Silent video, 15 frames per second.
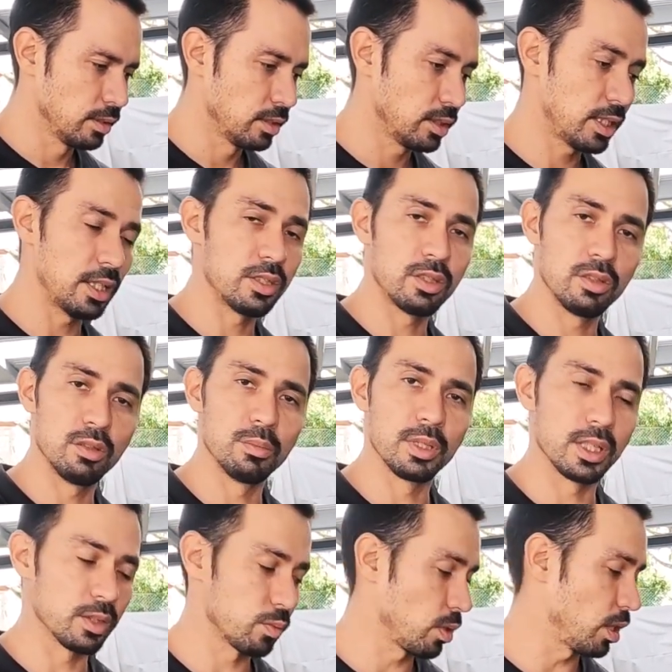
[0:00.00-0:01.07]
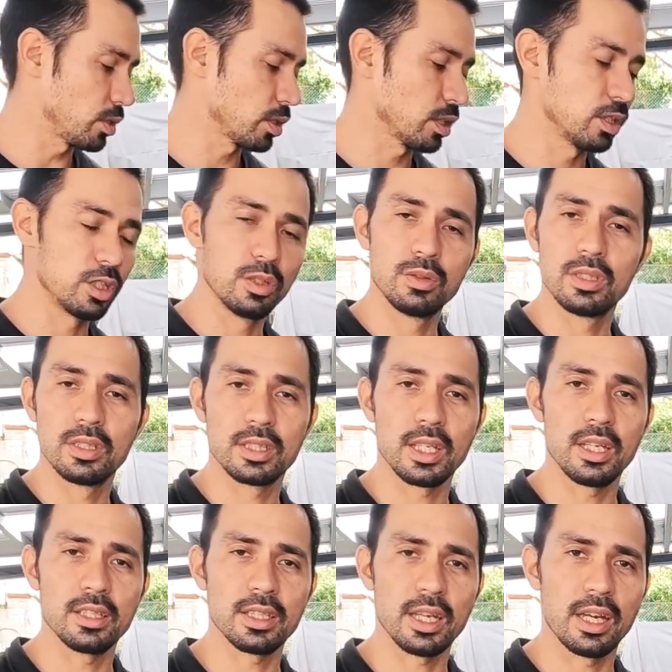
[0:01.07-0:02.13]
stay tuned, because we're also going to use these
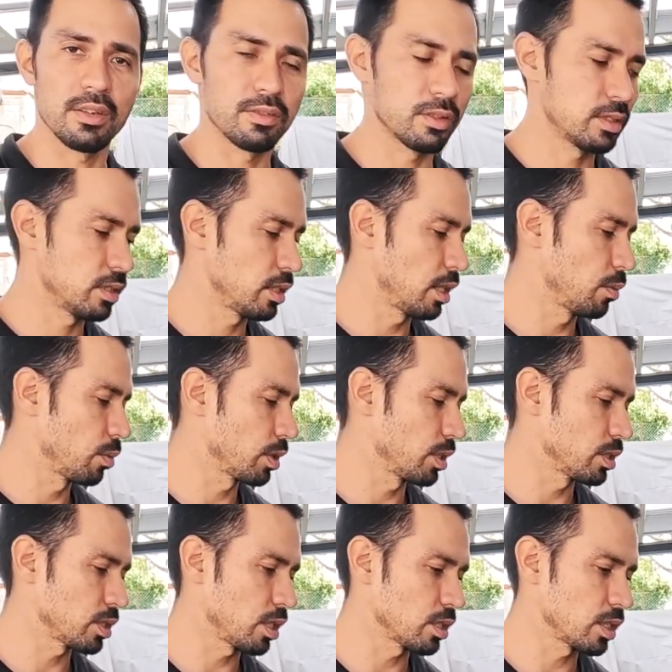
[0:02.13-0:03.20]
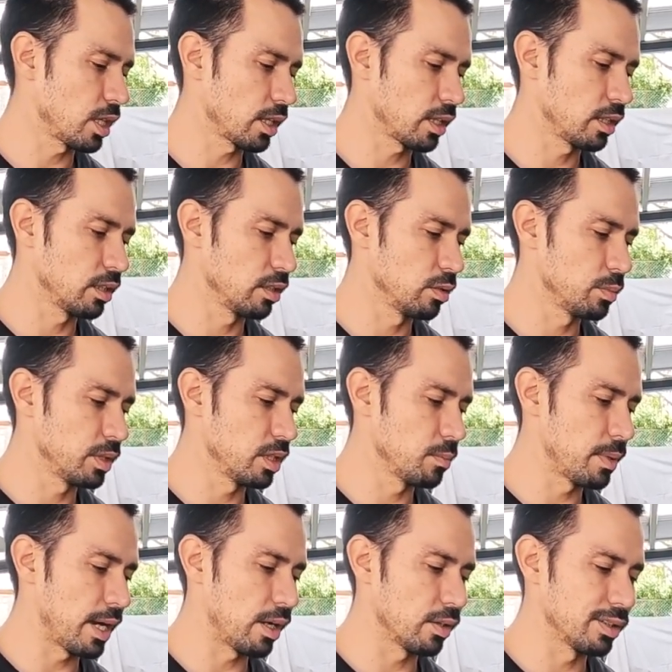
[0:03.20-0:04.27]
case halves, and we're going to start talking a little bit
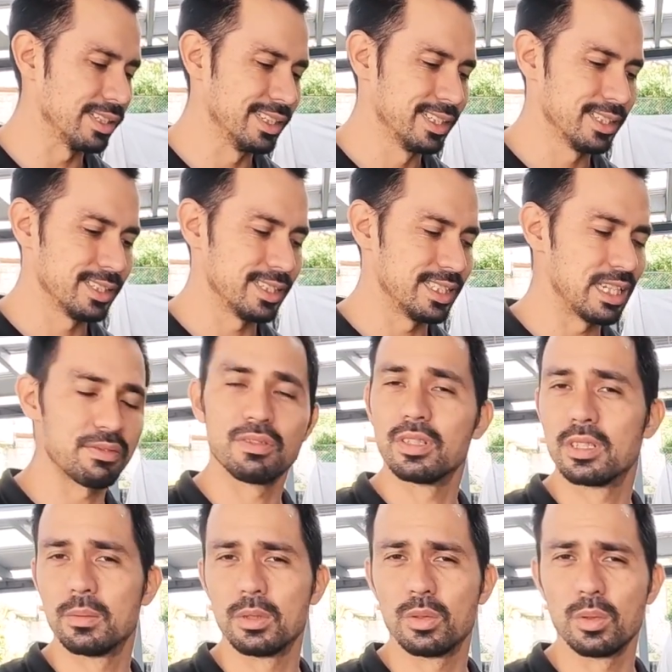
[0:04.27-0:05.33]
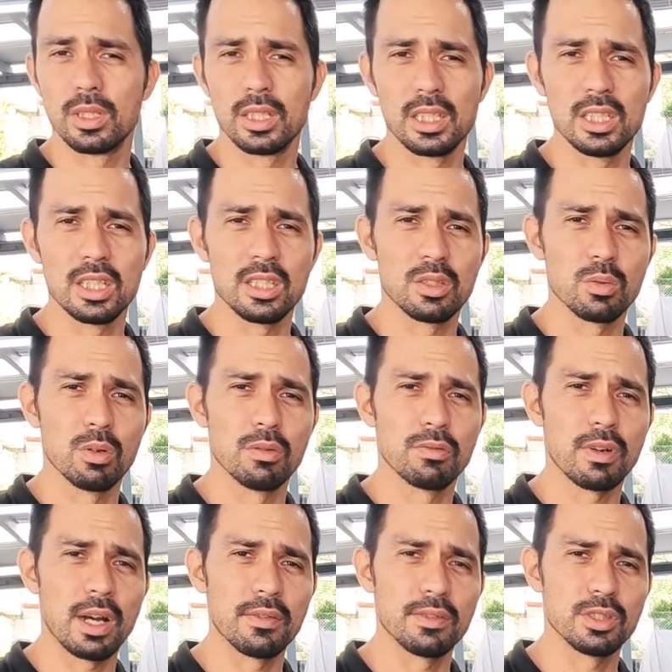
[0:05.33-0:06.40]
about the difference between an
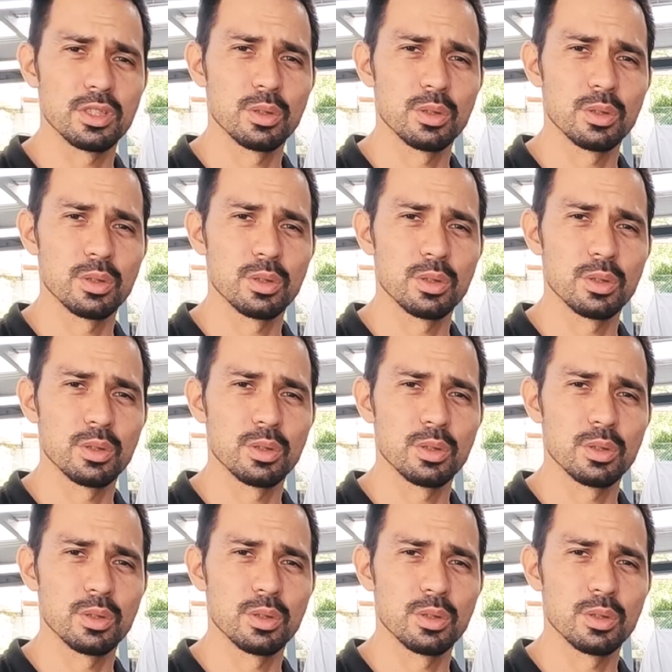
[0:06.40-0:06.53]
EJ205 and